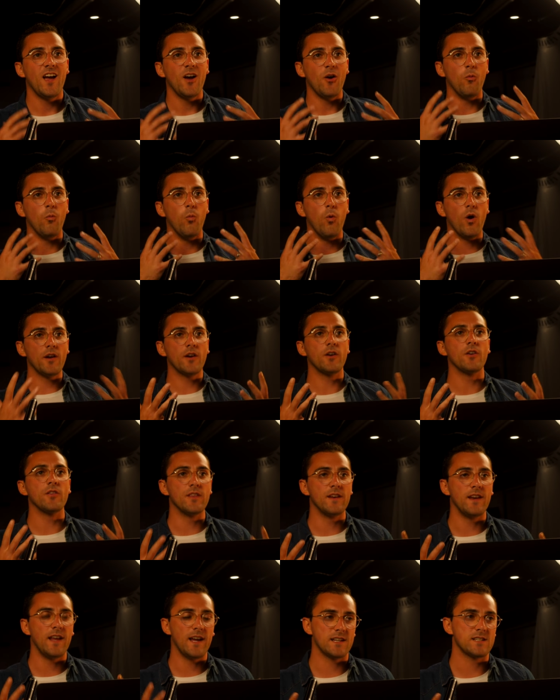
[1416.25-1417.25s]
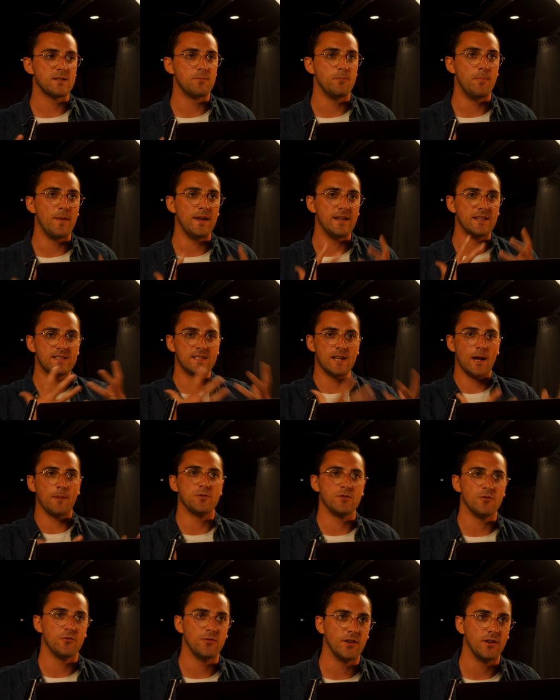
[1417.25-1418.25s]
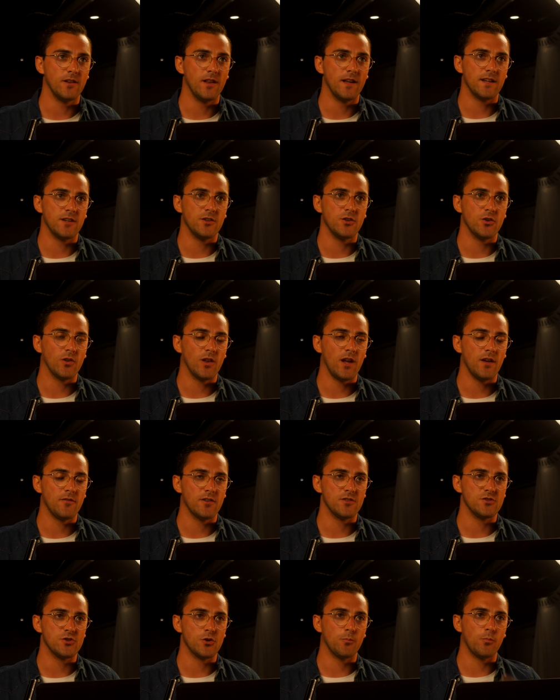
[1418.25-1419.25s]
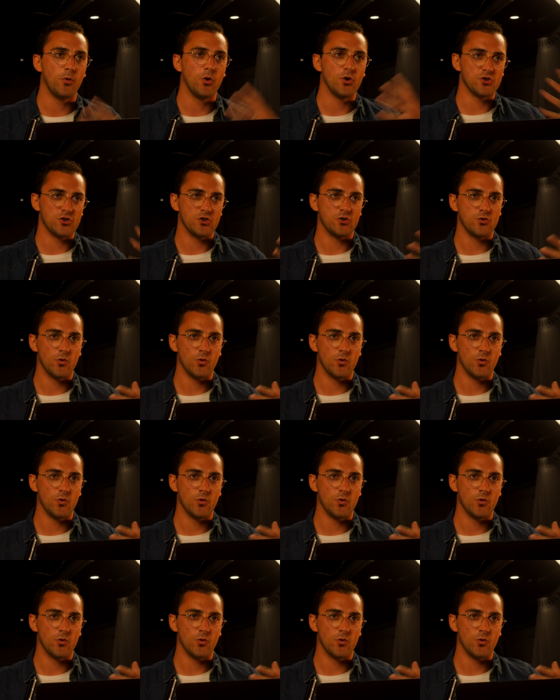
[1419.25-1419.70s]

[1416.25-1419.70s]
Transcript: What are the next big steps you feel like in your life that you're pushing